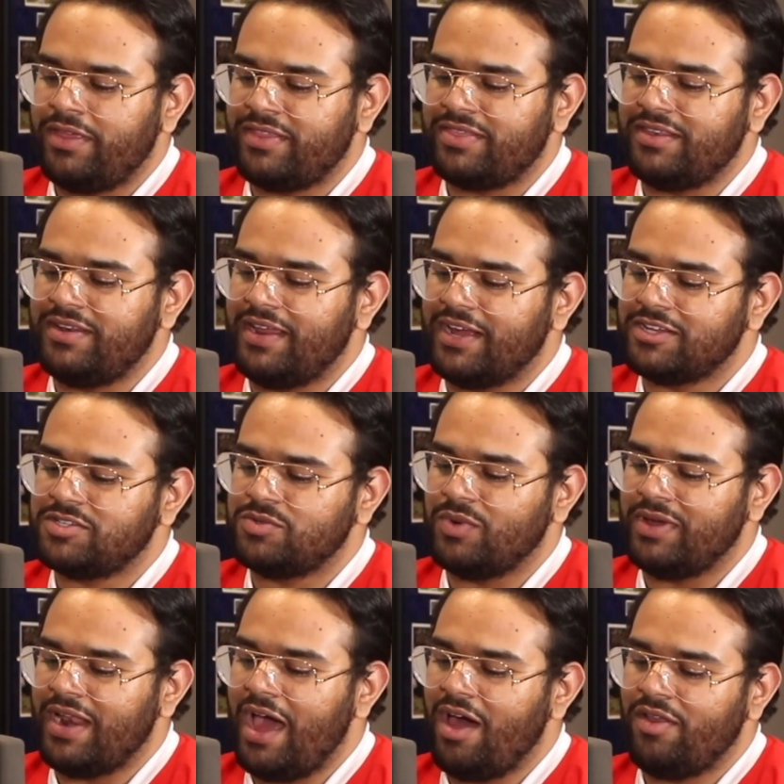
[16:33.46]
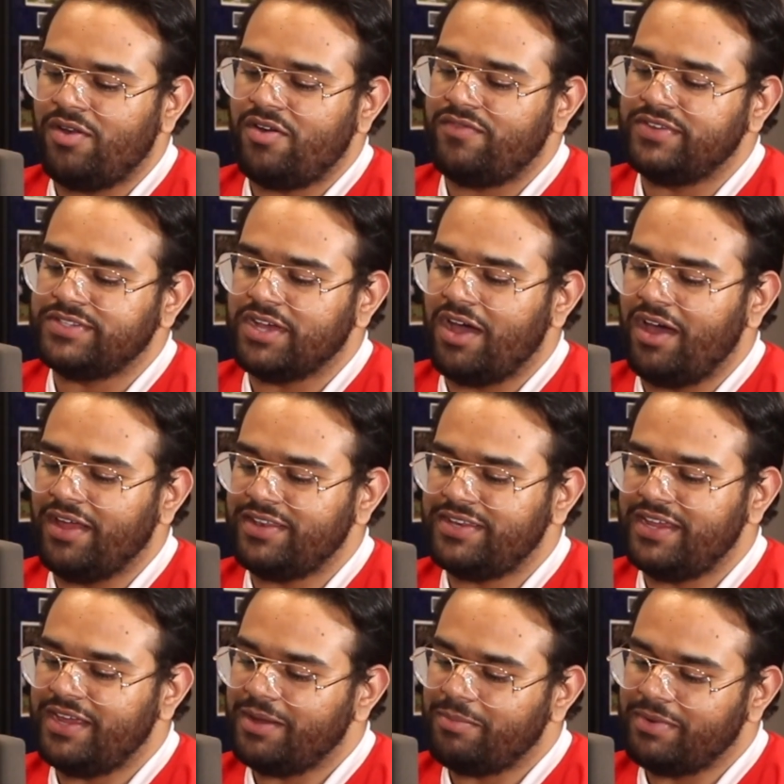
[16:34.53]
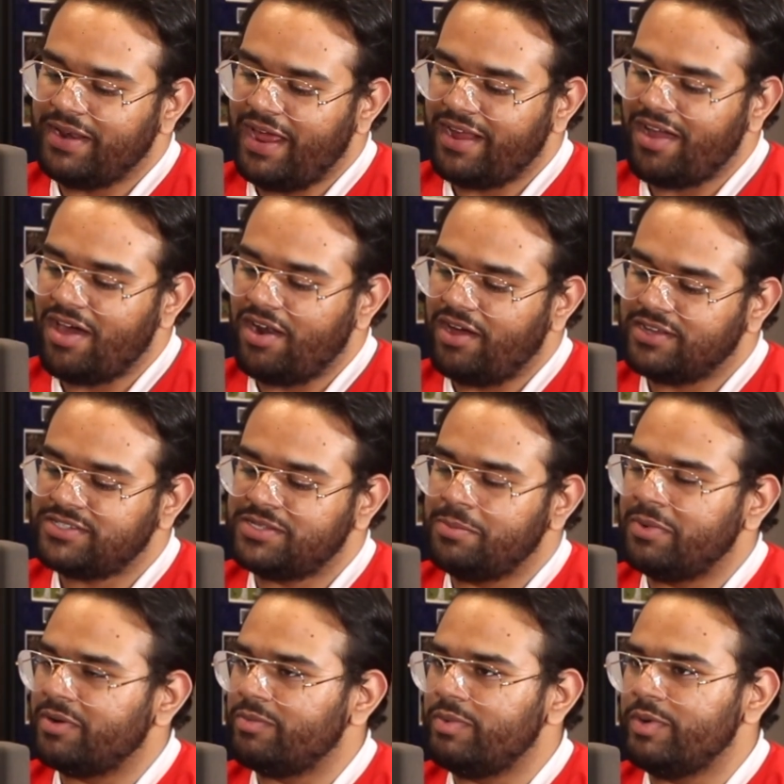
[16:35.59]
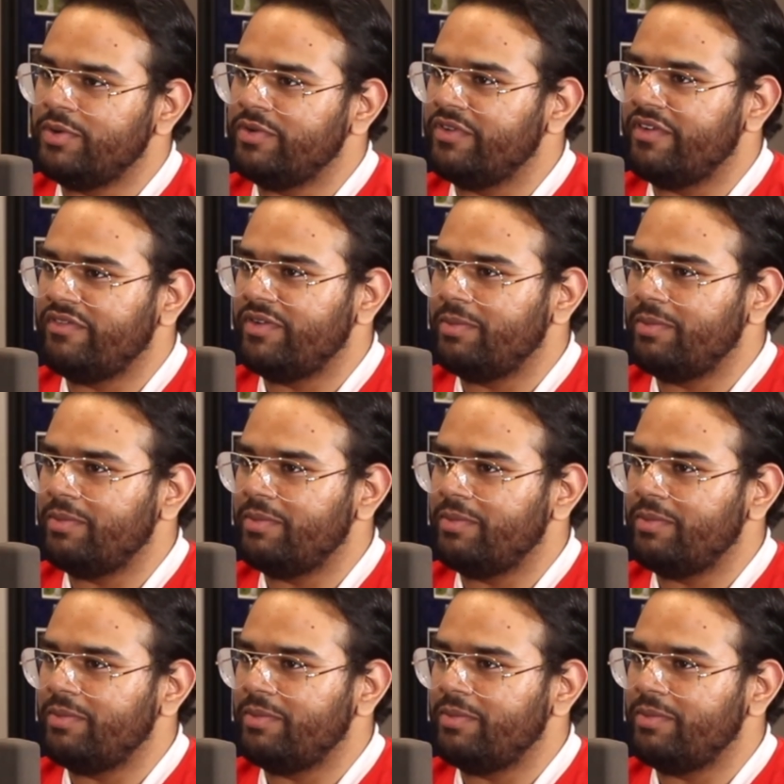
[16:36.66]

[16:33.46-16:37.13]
think the next one, I don't know if it's a hot take, but I got Austin McBroom over